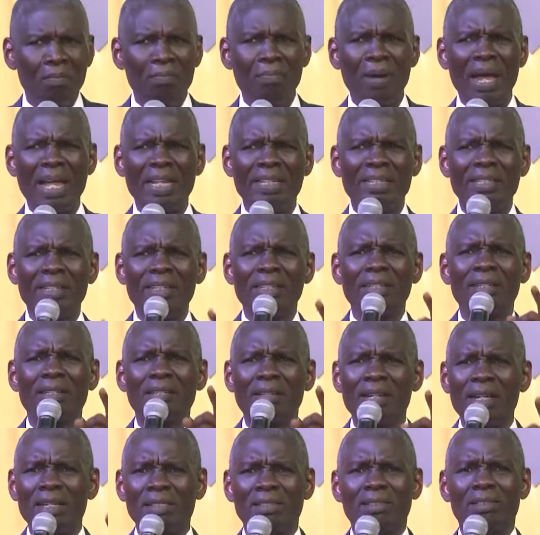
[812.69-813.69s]
By the
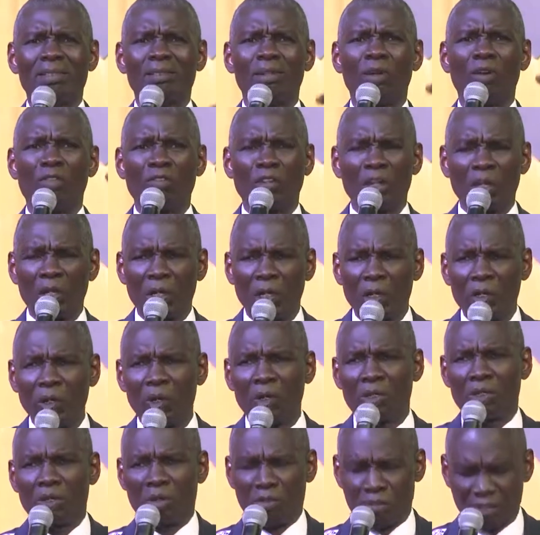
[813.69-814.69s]
grace of the
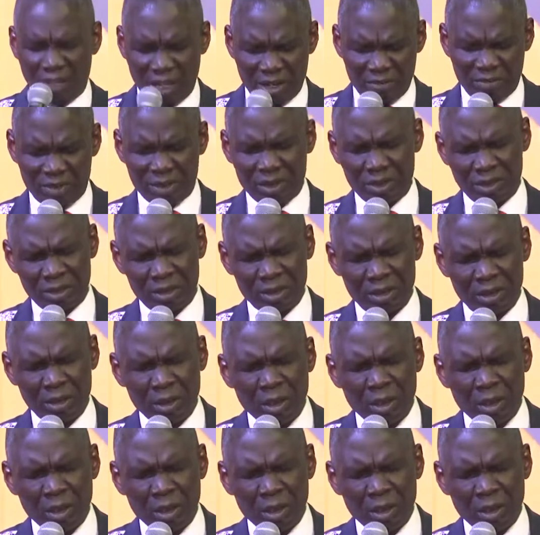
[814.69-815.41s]
God of heaven.